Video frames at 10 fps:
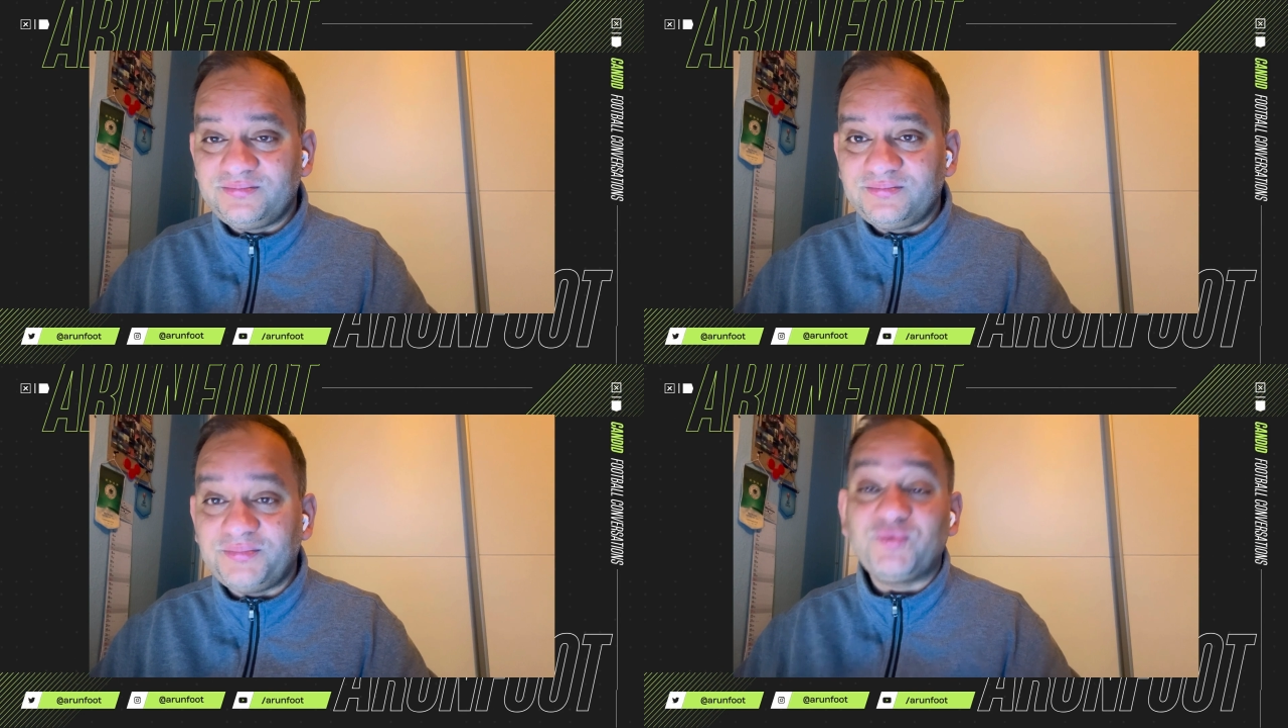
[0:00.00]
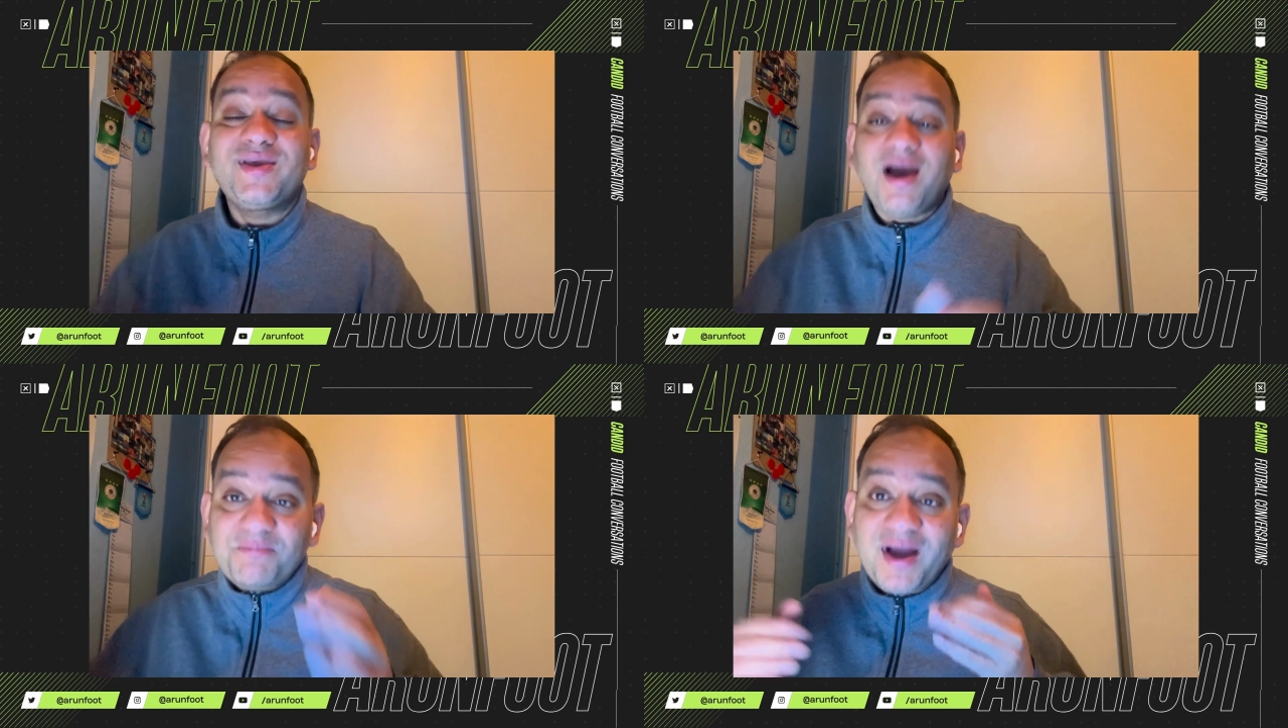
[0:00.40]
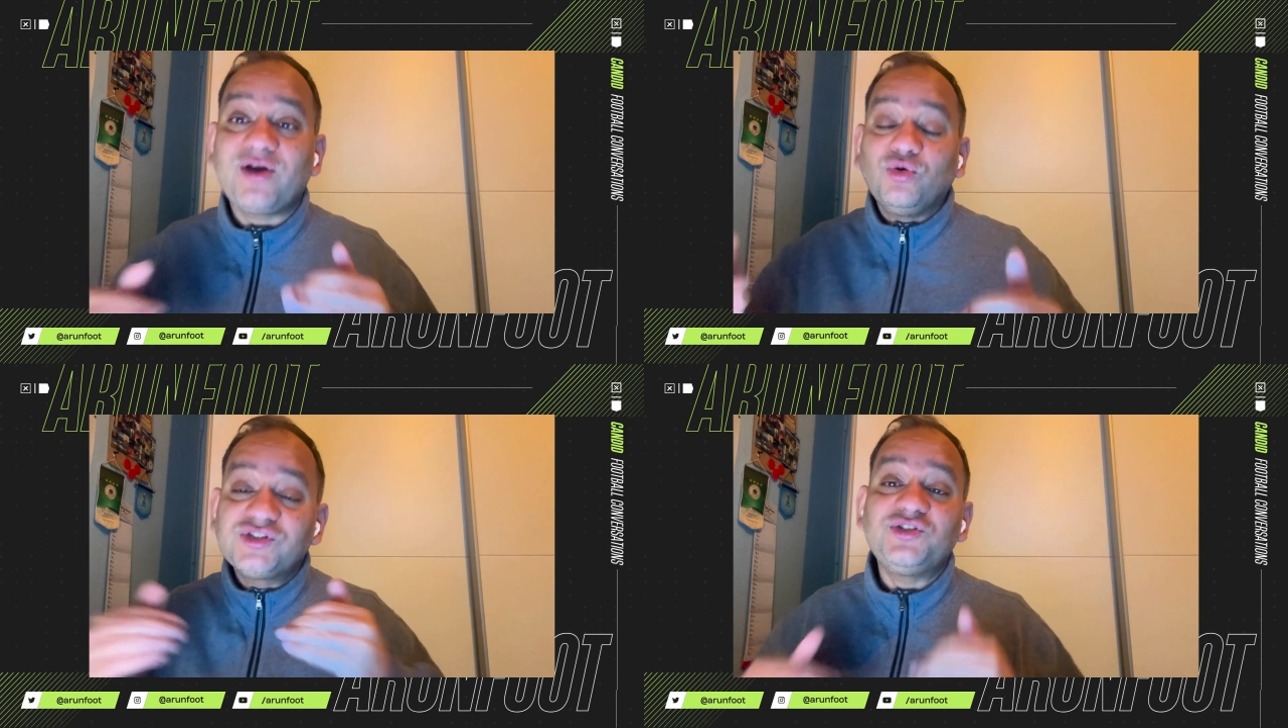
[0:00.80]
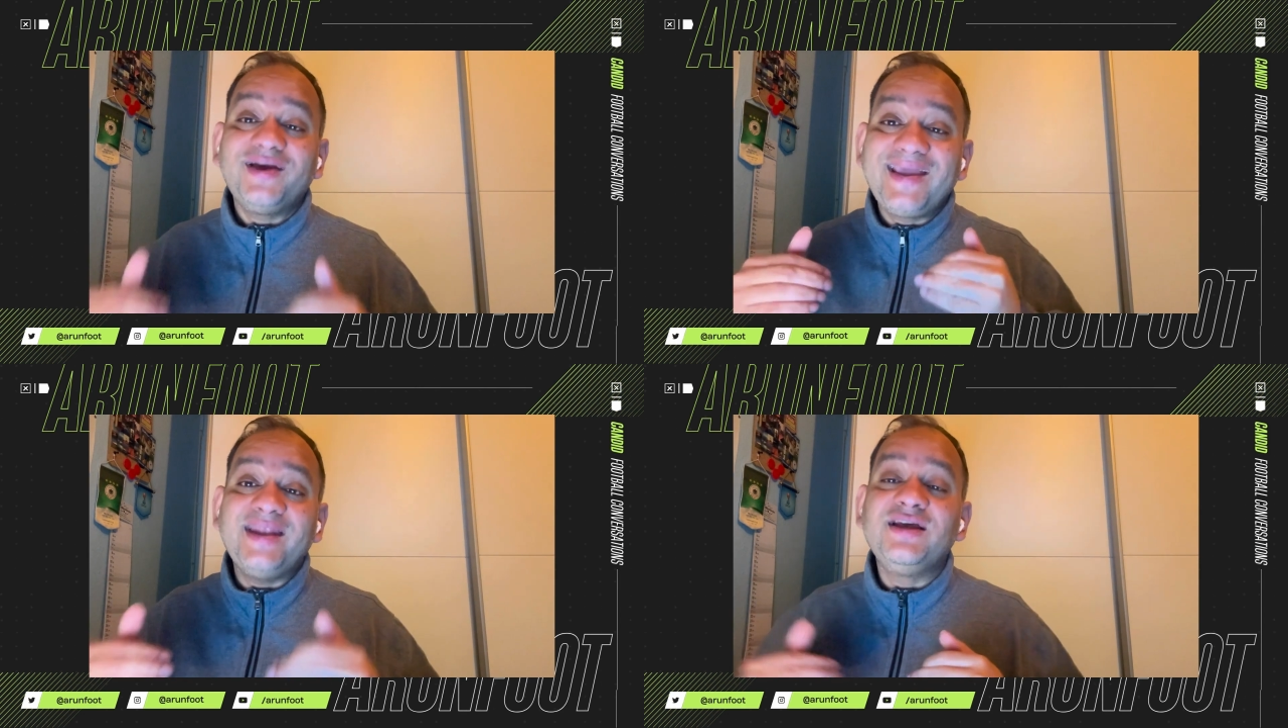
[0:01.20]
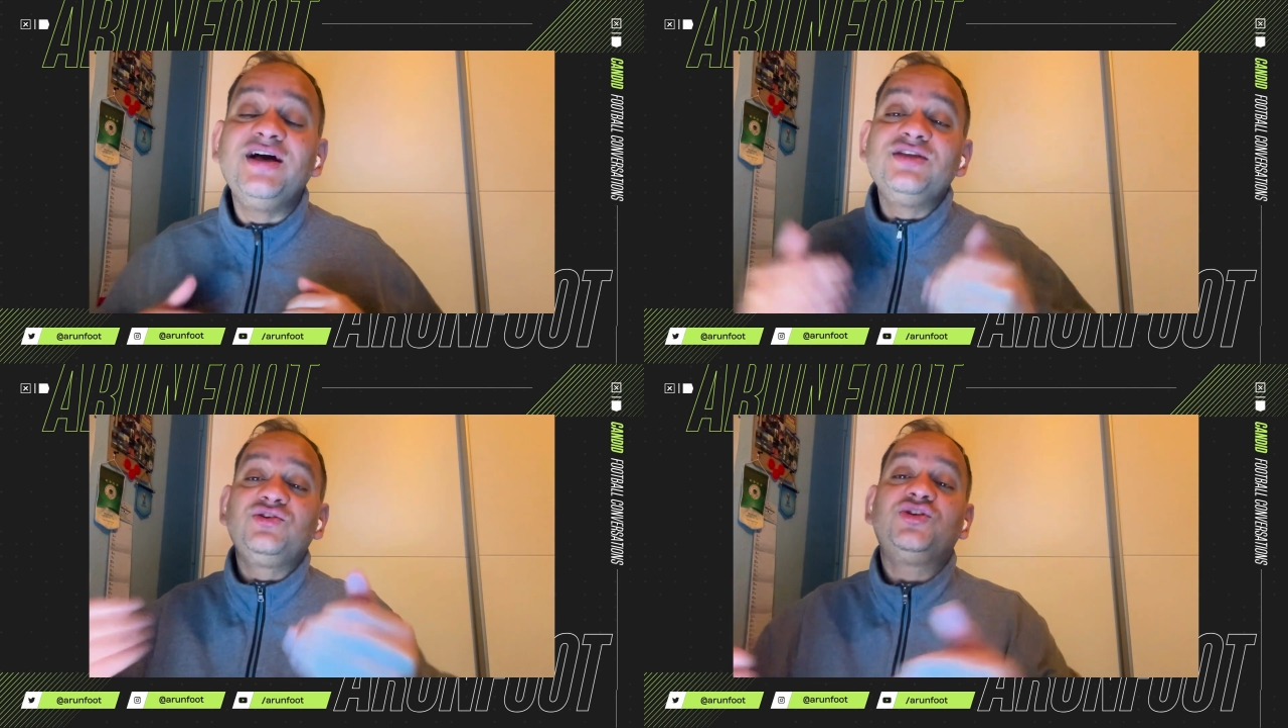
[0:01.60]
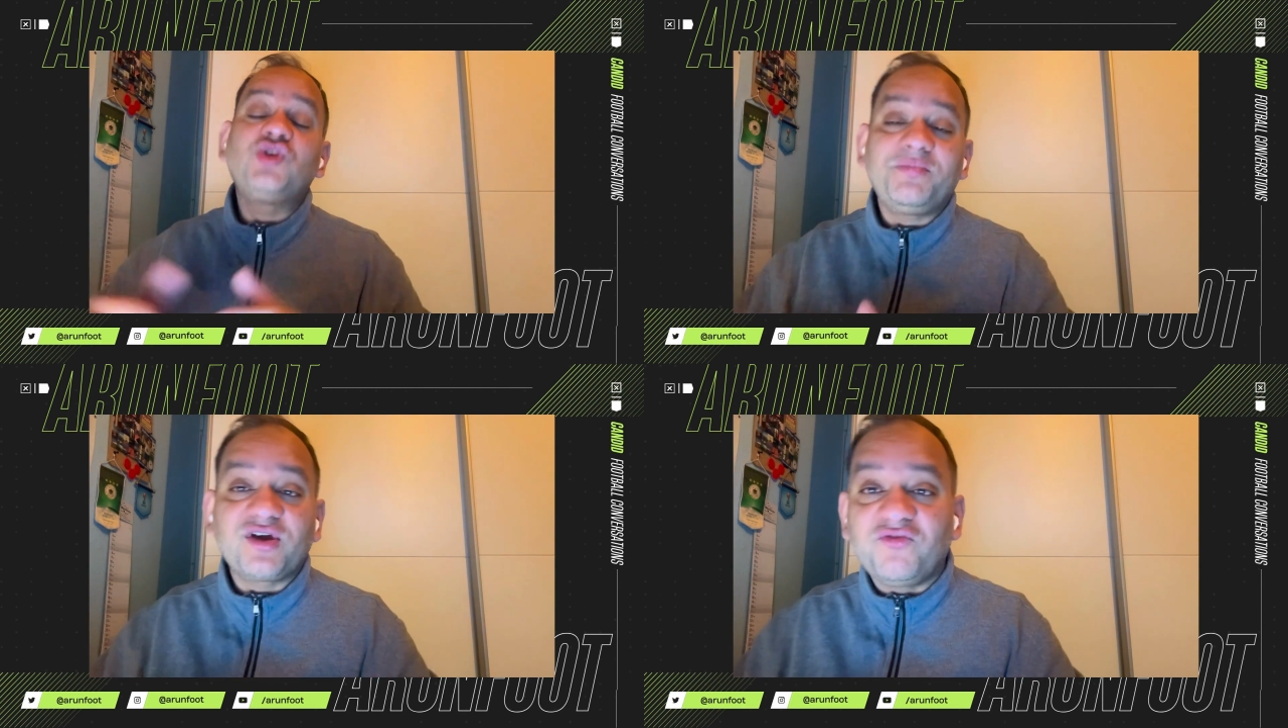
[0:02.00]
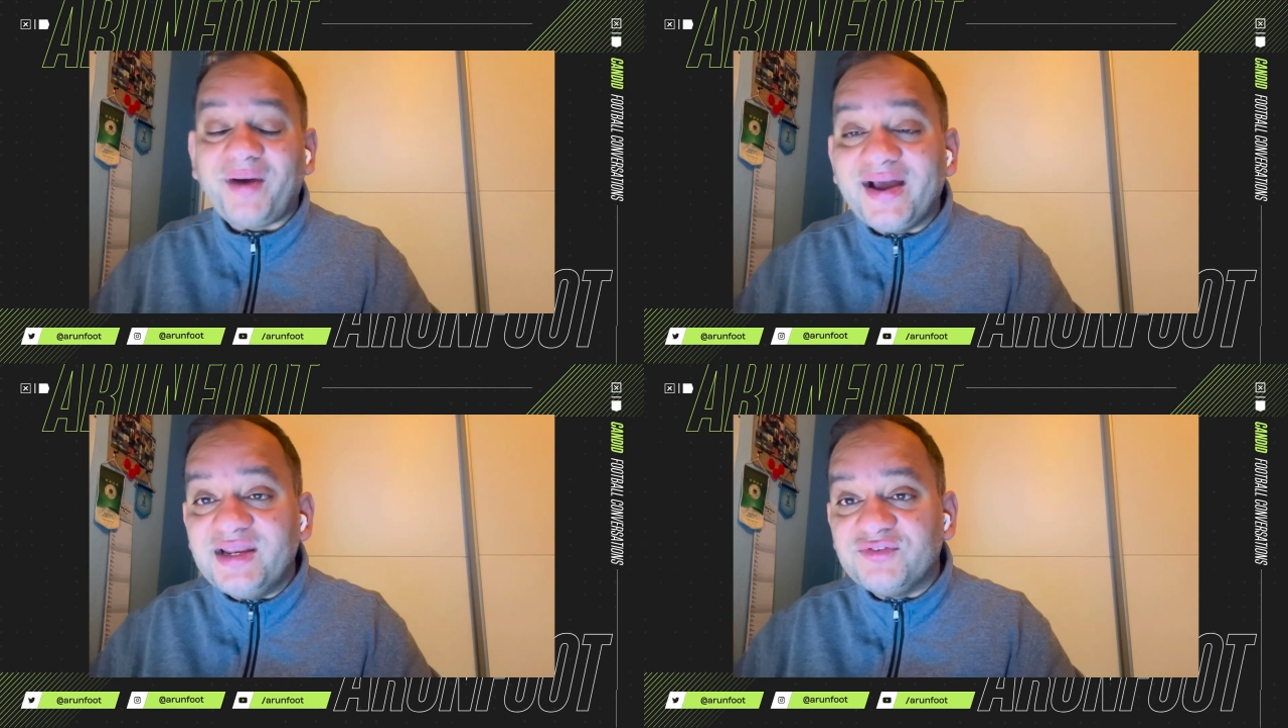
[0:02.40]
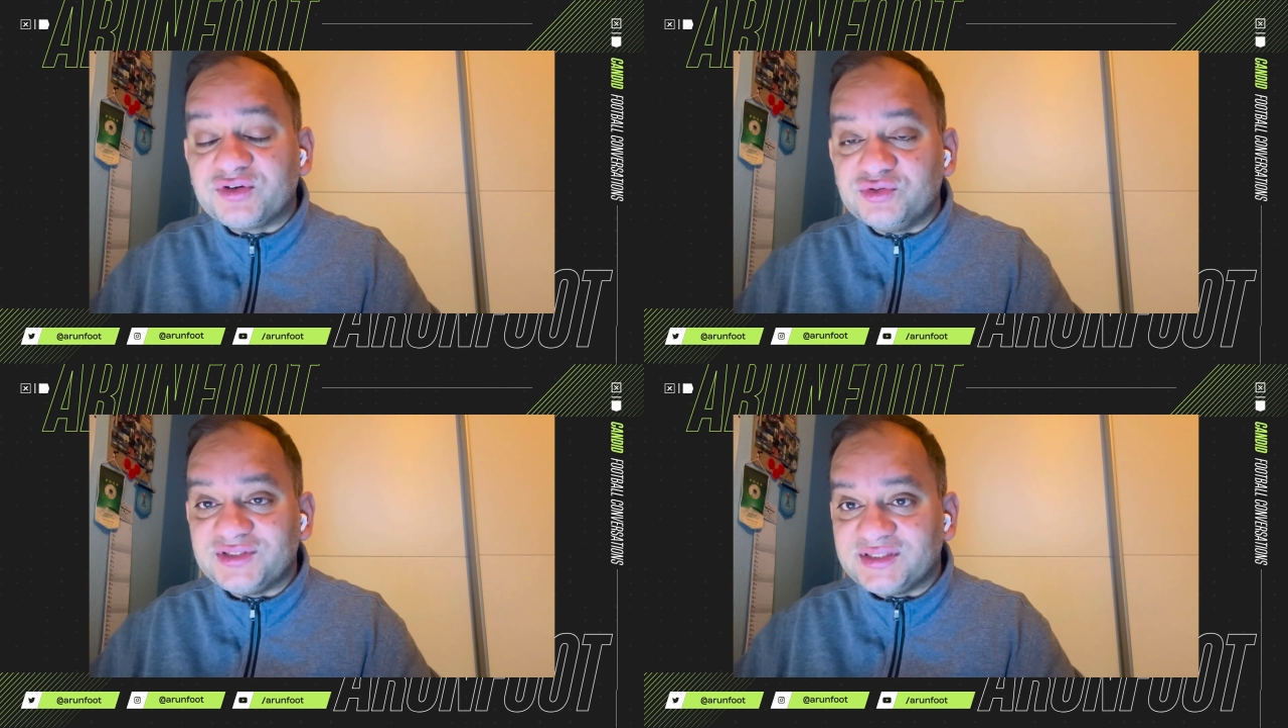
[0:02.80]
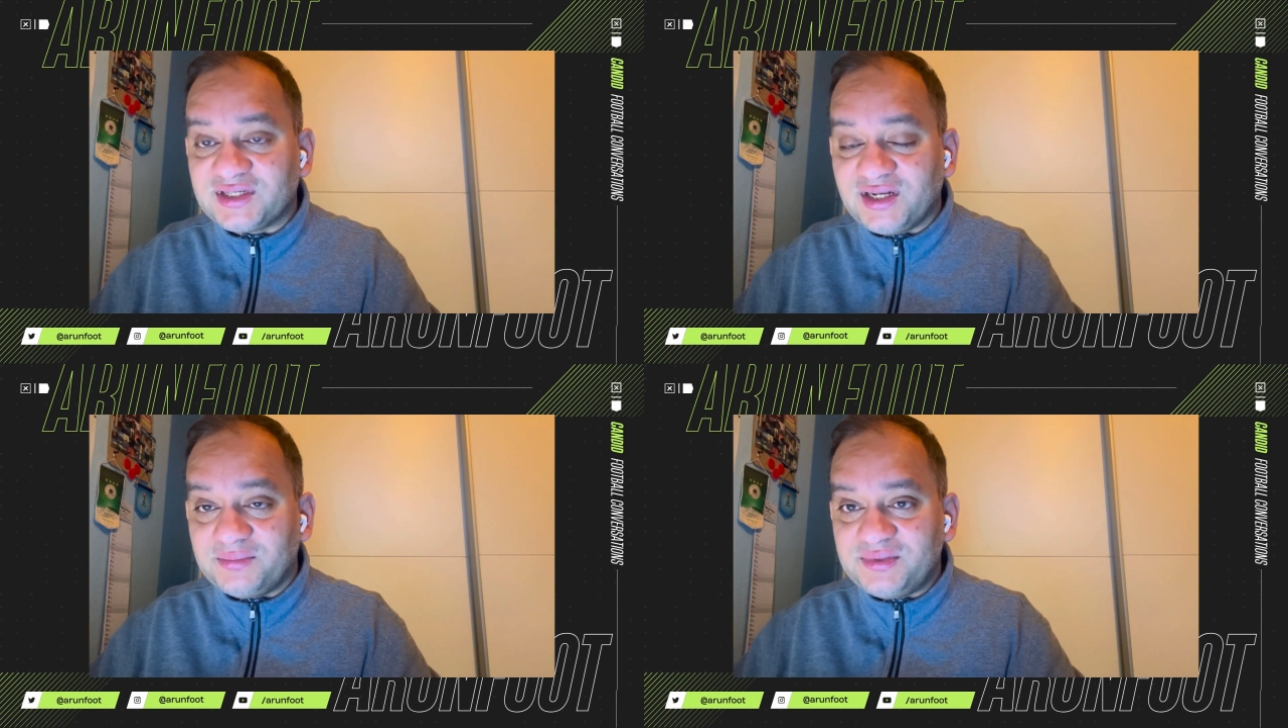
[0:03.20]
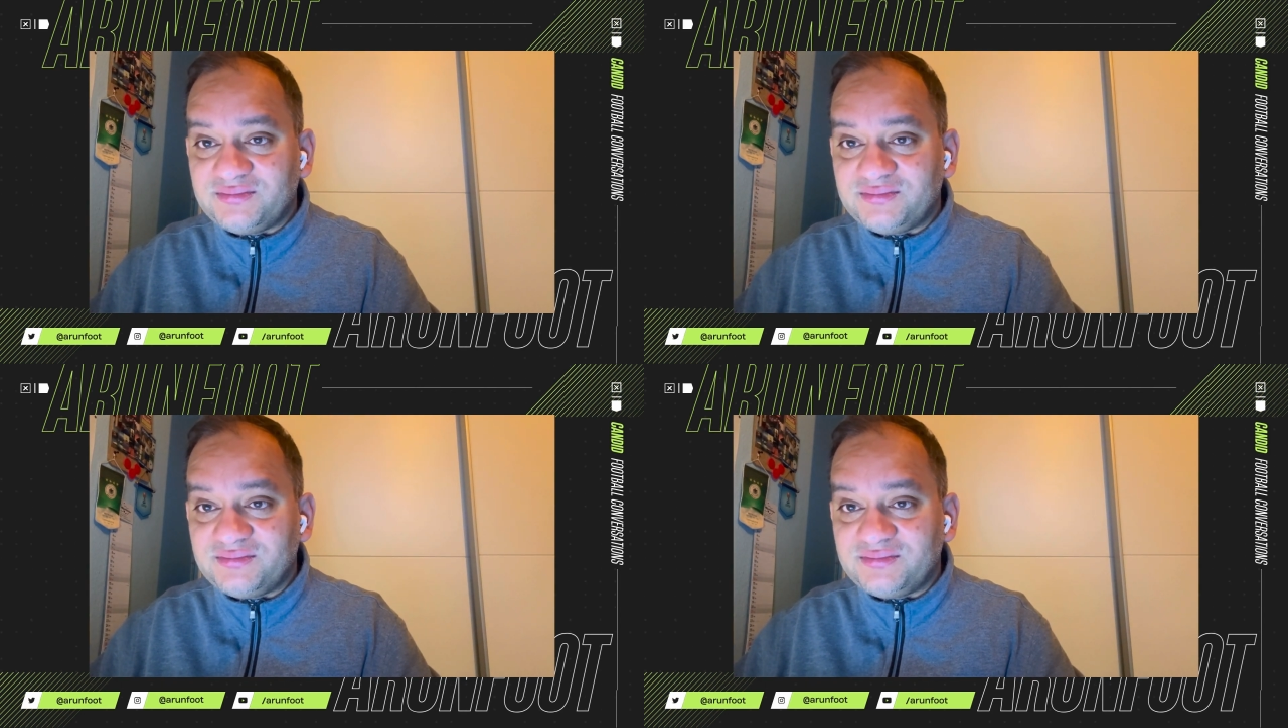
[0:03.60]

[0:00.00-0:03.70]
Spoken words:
But we come back also again to the topic of Bayer Leverkusen as a club.